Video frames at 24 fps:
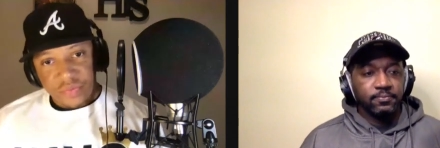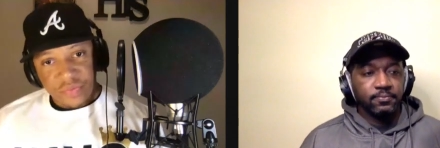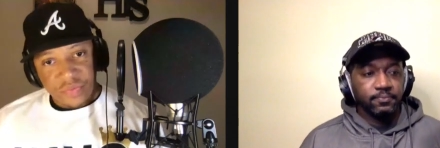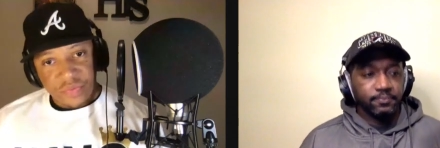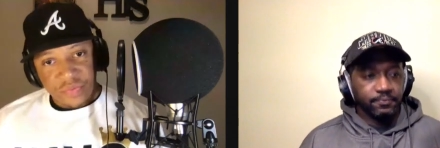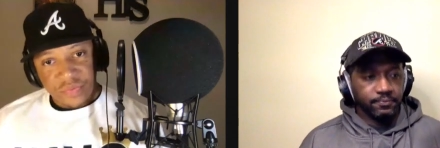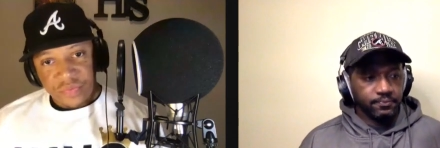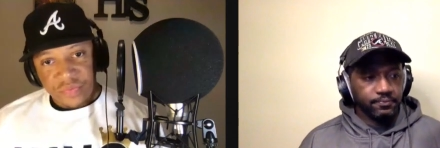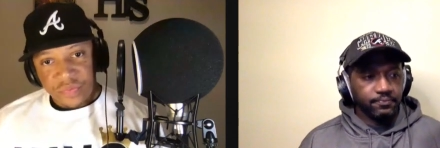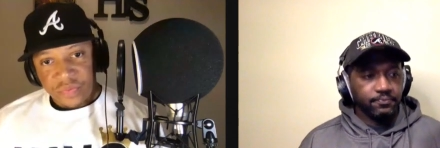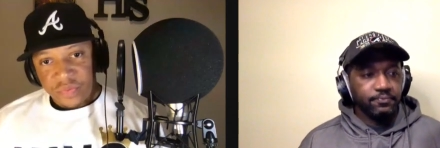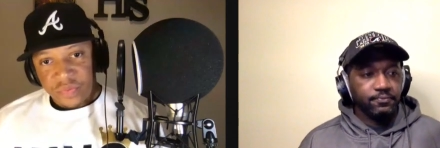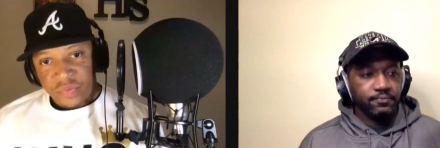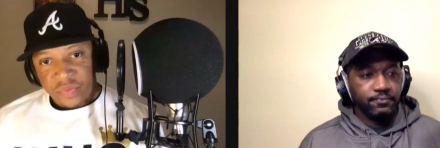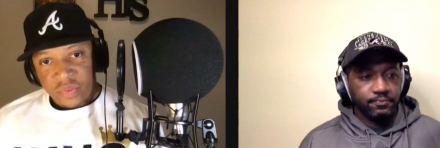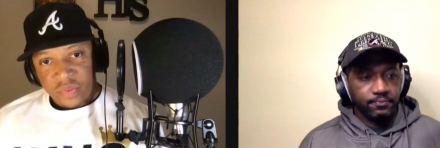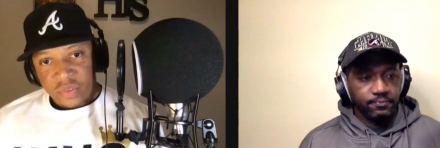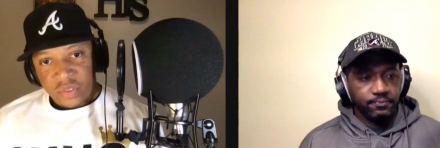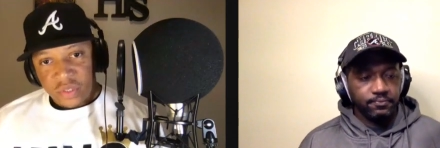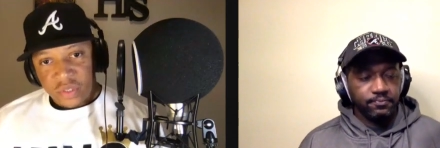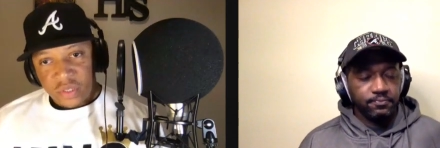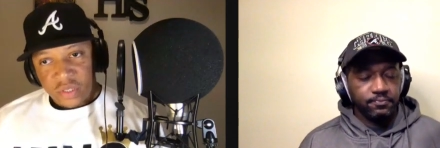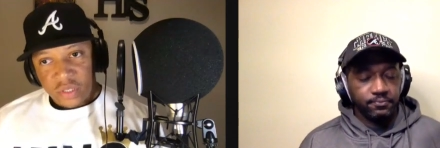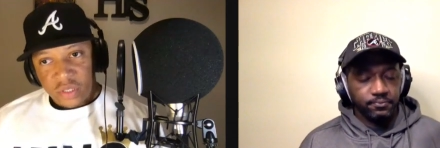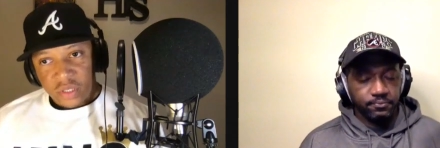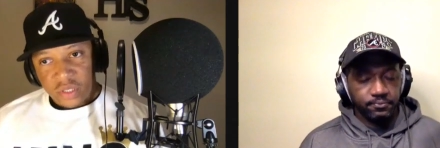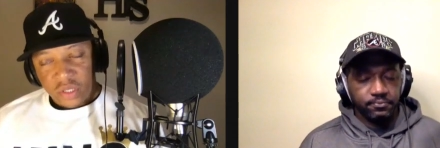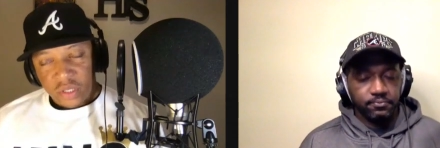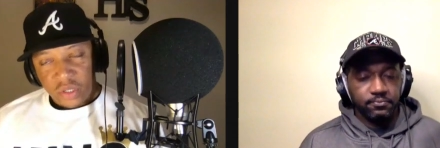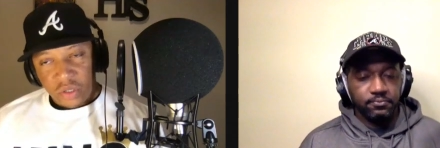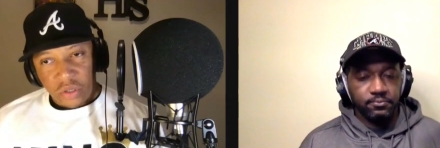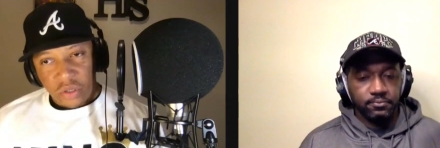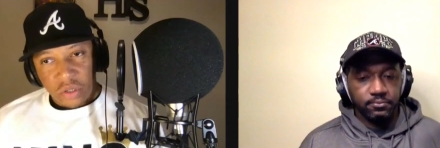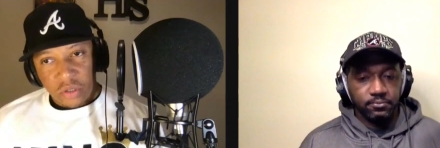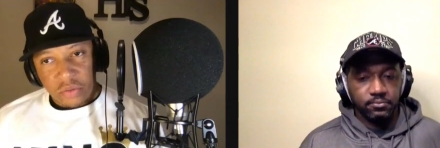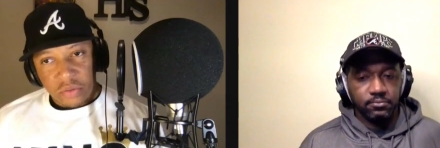Speaker 1: Mm-hmm.
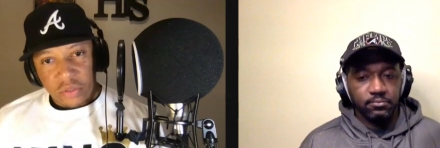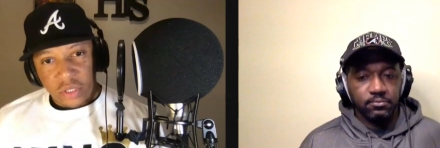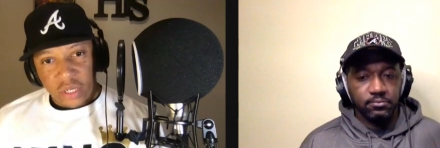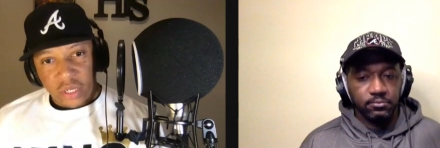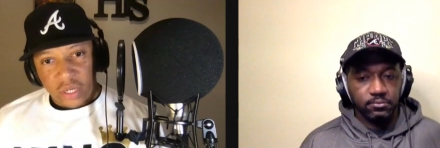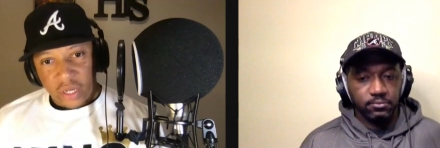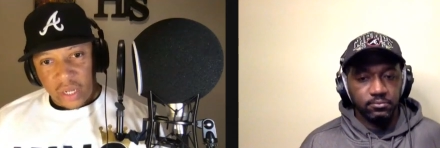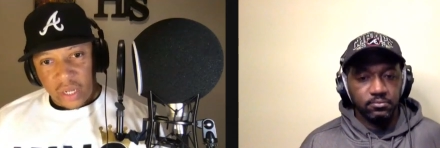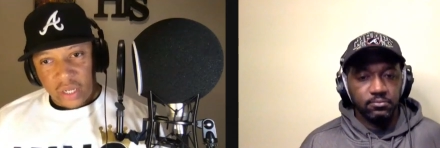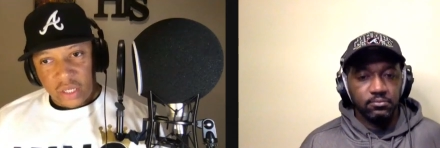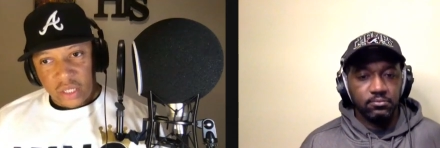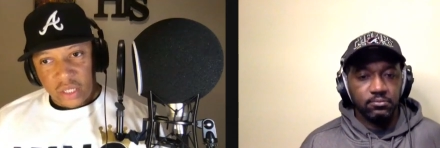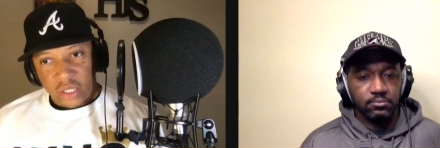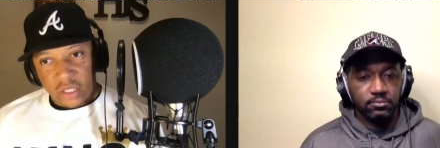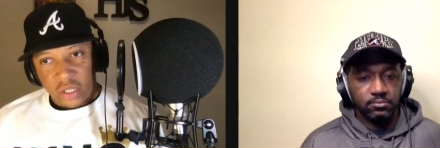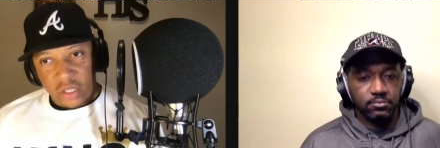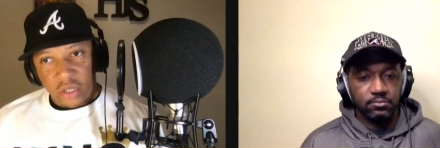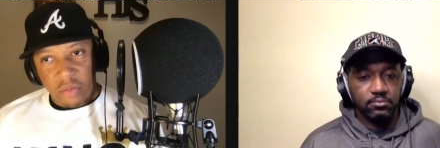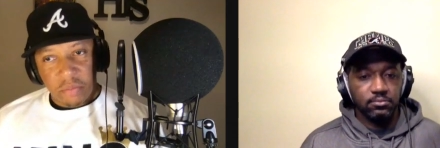You know what I'm saying? They just hear